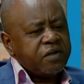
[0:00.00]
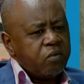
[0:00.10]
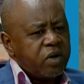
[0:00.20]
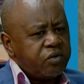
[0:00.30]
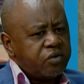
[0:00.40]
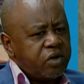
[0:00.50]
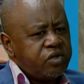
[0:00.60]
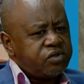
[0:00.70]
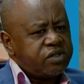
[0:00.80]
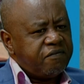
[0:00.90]
think we are not going
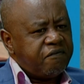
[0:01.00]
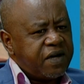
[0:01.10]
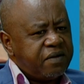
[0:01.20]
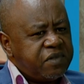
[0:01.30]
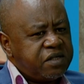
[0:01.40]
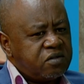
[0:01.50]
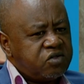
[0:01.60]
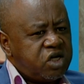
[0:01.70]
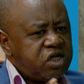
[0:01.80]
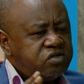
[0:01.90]
to see a fundamental
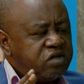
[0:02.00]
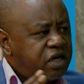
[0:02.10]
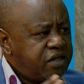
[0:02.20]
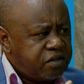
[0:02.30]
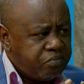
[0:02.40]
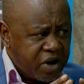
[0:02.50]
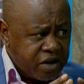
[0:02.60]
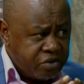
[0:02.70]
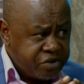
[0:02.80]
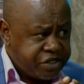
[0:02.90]
change regarding the
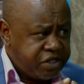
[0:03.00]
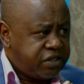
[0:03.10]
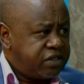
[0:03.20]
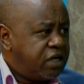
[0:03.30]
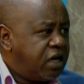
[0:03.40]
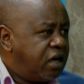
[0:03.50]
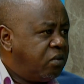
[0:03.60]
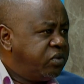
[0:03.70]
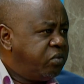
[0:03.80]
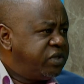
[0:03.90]
priorities.
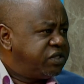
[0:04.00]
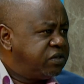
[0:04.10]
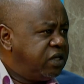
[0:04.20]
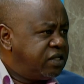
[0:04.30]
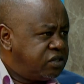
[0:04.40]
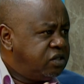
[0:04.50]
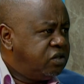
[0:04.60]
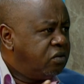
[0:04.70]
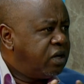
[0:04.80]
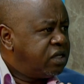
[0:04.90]
We see, as you
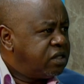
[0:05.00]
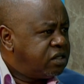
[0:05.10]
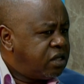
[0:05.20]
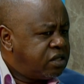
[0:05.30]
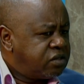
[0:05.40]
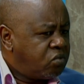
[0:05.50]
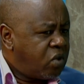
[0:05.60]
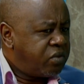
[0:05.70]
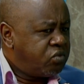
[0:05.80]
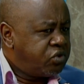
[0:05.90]
know, as
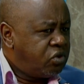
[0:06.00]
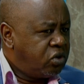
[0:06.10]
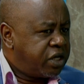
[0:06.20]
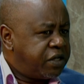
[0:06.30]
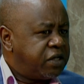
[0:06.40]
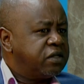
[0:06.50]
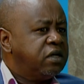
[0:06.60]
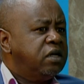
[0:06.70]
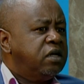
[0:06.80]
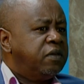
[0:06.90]
one would look at it,
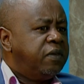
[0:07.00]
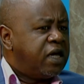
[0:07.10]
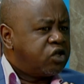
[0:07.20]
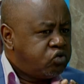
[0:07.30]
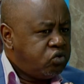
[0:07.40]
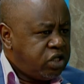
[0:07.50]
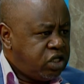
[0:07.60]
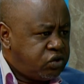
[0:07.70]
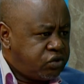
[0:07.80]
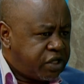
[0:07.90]
there are two
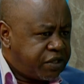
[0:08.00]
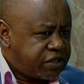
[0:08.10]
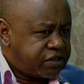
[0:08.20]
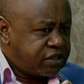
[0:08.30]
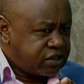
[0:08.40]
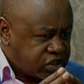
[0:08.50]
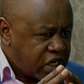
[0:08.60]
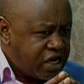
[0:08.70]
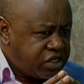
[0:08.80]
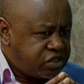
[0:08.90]
issues that this
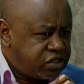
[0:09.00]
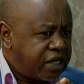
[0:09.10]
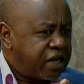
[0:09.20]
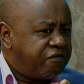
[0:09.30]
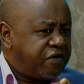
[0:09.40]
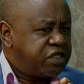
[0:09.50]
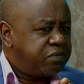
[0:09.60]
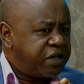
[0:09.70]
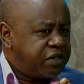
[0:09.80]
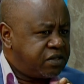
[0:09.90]
challenge that are faced
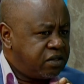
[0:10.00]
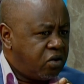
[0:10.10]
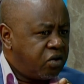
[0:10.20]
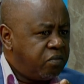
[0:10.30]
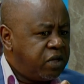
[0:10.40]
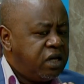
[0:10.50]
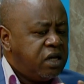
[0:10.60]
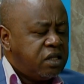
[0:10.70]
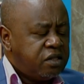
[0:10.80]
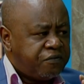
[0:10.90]
by this economy.
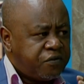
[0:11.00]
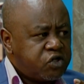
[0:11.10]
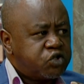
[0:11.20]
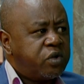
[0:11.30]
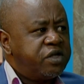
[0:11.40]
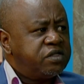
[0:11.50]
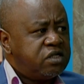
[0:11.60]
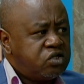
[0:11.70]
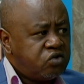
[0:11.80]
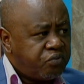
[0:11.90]
The first one is
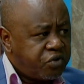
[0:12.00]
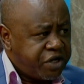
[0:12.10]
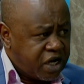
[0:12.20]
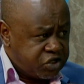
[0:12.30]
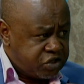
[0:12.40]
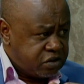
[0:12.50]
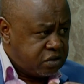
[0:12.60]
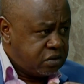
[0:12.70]
the issue of production,